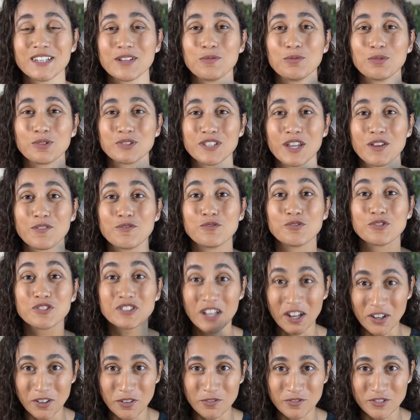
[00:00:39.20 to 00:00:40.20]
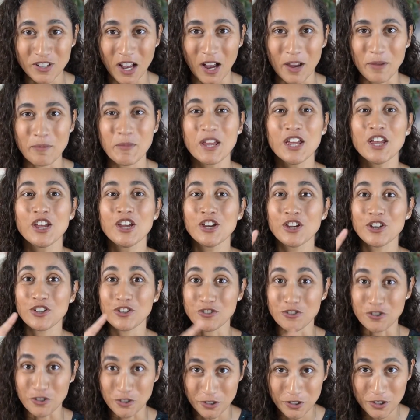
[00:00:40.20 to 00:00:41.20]
it will save you a ton of time
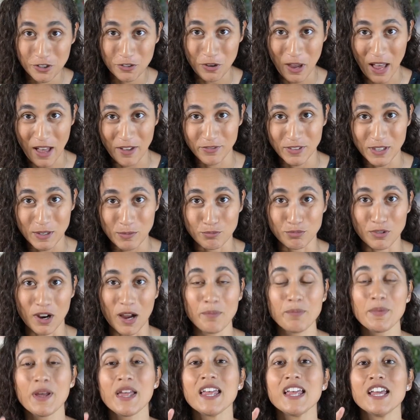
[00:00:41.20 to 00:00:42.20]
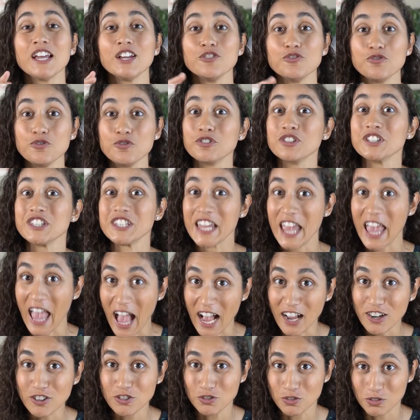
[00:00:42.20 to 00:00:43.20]
during your F E prep, during the
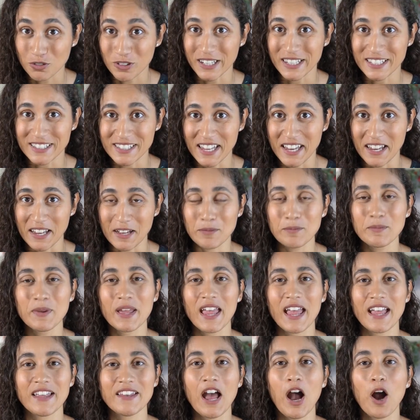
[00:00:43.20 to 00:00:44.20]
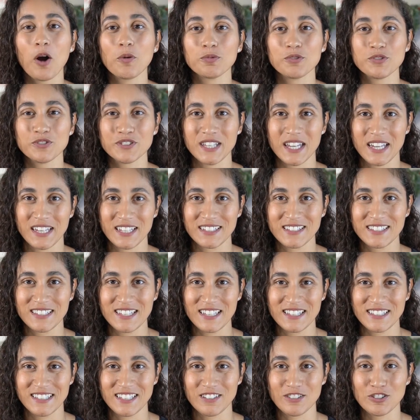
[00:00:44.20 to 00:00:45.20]
actual exam, and help you stay
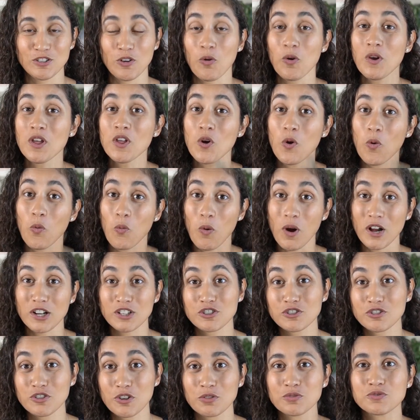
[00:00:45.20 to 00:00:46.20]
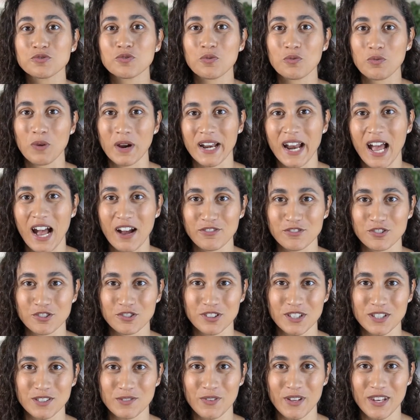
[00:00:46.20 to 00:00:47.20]
consistent. So watch those right after this